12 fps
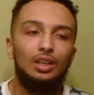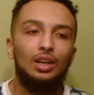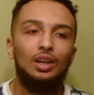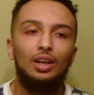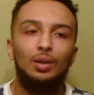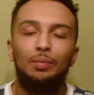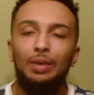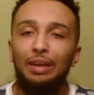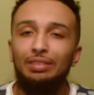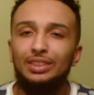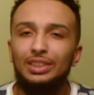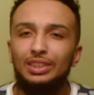
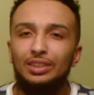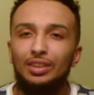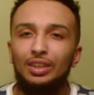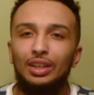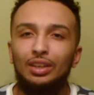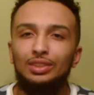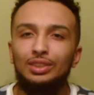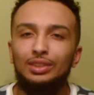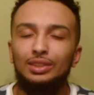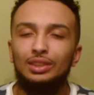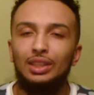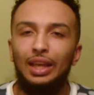Haven't seen Gunnar Nelson
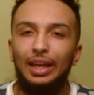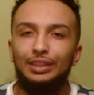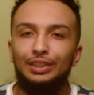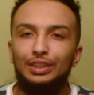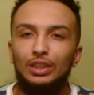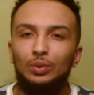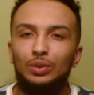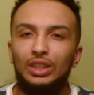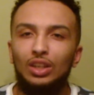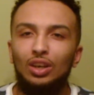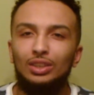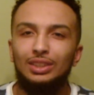since last year when he
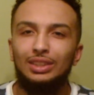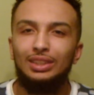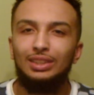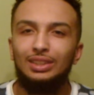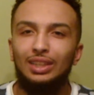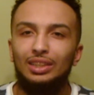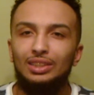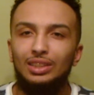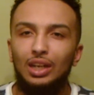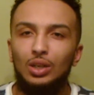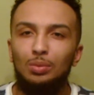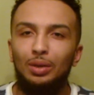lost against
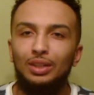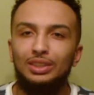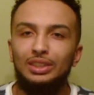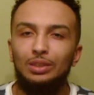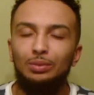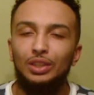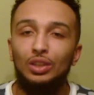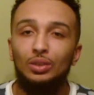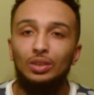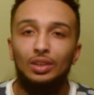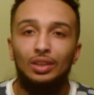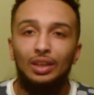Santiago Ponzinibbio.
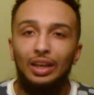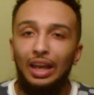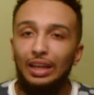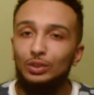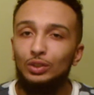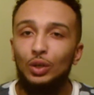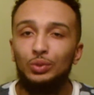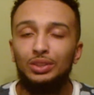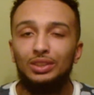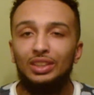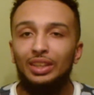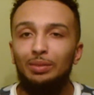As you know,
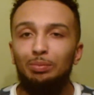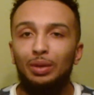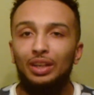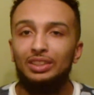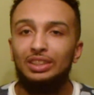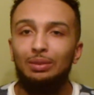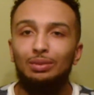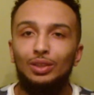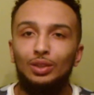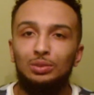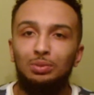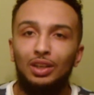since then,
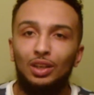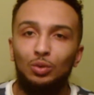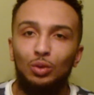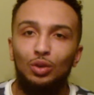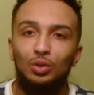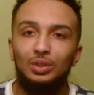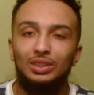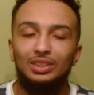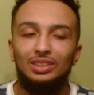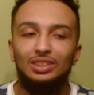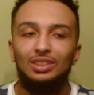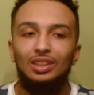Ponzinibbio's been on a roll.
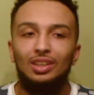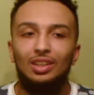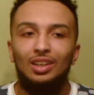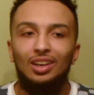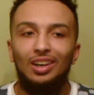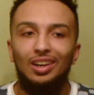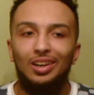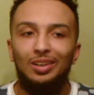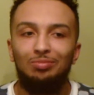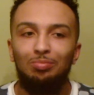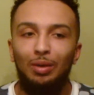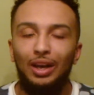He's
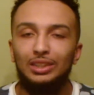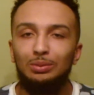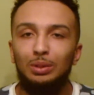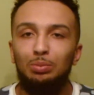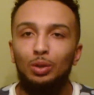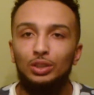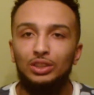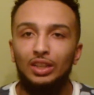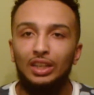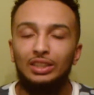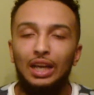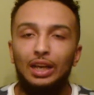possibly pushing on
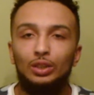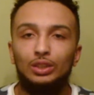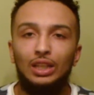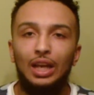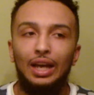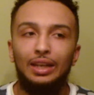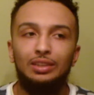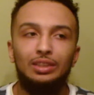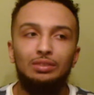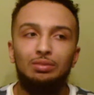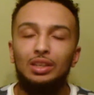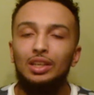a title shot.
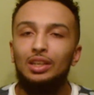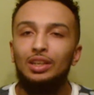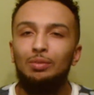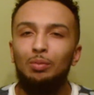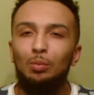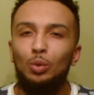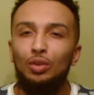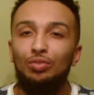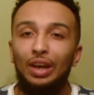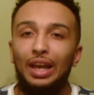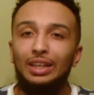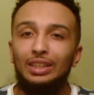And one more
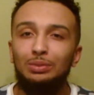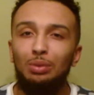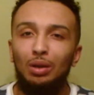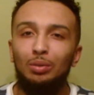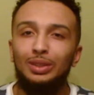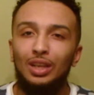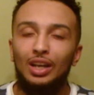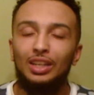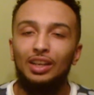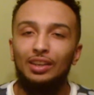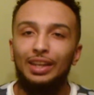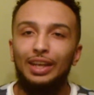fight, he's probably knocking
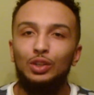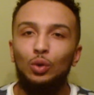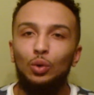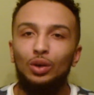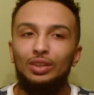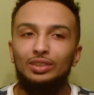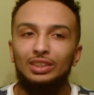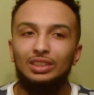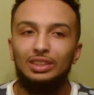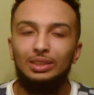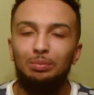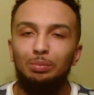on that door
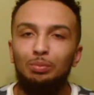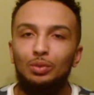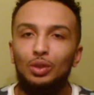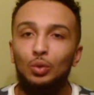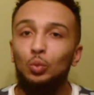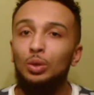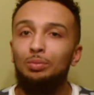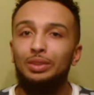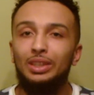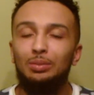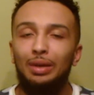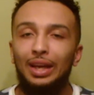since he whooped
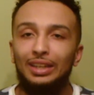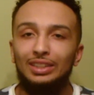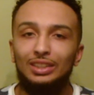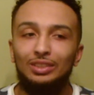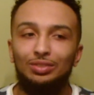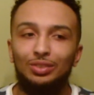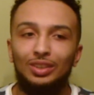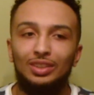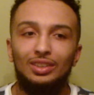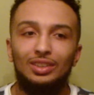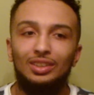Neil Magny for,